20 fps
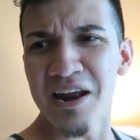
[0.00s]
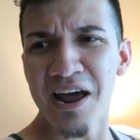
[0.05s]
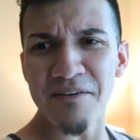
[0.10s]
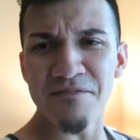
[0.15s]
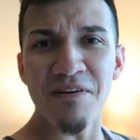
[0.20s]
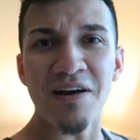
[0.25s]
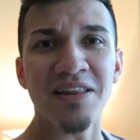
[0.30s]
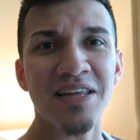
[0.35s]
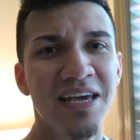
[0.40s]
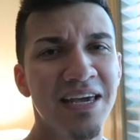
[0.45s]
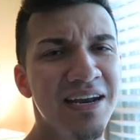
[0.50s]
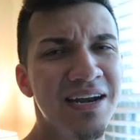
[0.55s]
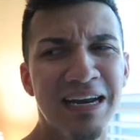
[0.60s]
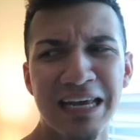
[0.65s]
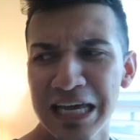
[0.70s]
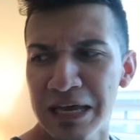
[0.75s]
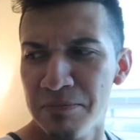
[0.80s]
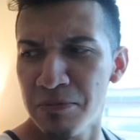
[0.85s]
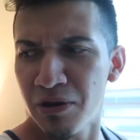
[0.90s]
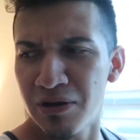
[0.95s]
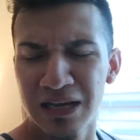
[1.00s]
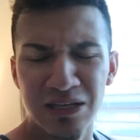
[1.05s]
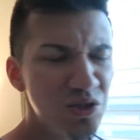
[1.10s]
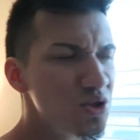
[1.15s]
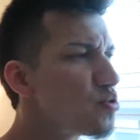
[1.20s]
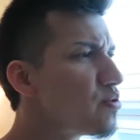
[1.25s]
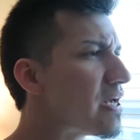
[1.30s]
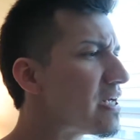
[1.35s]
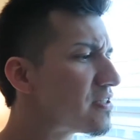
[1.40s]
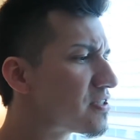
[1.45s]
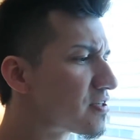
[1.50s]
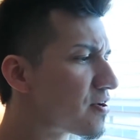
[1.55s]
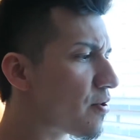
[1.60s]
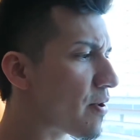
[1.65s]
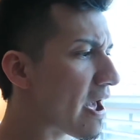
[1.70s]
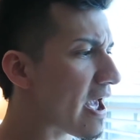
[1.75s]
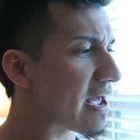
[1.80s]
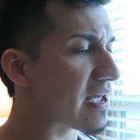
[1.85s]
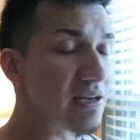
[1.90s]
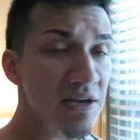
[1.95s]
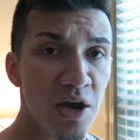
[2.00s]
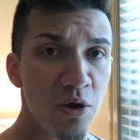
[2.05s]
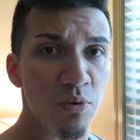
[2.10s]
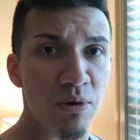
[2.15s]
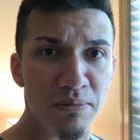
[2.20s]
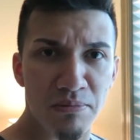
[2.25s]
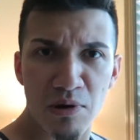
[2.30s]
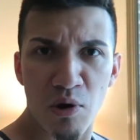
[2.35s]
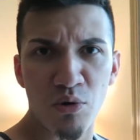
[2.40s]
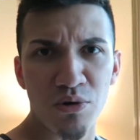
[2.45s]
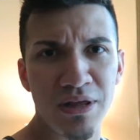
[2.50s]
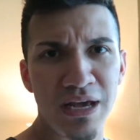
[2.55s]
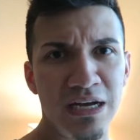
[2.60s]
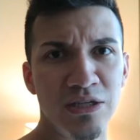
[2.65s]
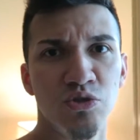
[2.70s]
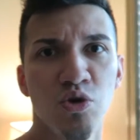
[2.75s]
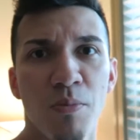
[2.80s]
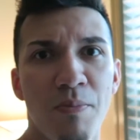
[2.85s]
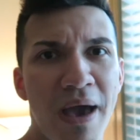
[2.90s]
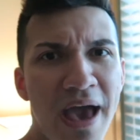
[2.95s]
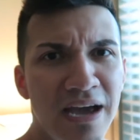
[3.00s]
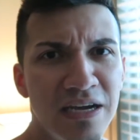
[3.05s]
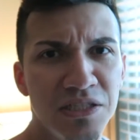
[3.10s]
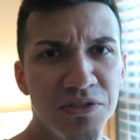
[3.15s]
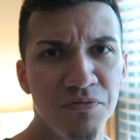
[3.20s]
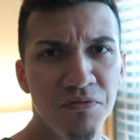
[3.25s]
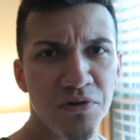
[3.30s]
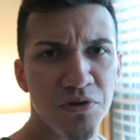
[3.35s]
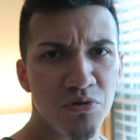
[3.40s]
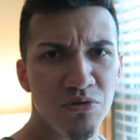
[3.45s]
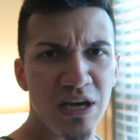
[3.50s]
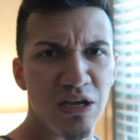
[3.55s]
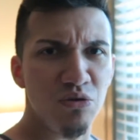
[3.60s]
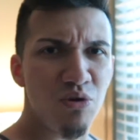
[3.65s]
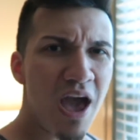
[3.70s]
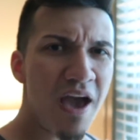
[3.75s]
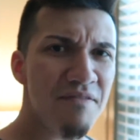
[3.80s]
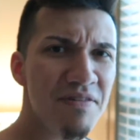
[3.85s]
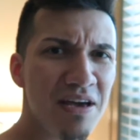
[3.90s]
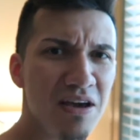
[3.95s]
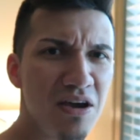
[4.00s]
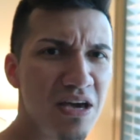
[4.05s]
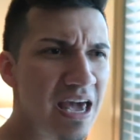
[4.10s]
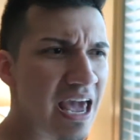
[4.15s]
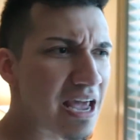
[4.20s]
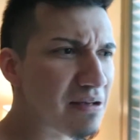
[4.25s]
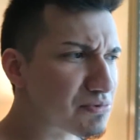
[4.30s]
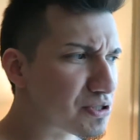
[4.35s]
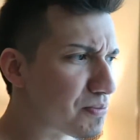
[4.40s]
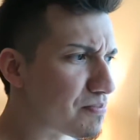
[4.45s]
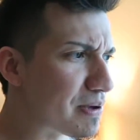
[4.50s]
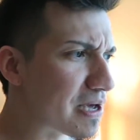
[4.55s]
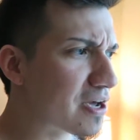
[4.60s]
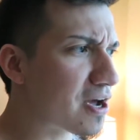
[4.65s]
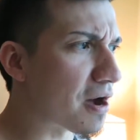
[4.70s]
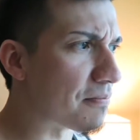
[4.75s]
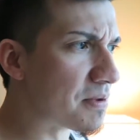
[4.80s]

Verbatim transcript: And I finally get an email like two days ago, hey, we've been holding on to a package for you that you haven't came to pick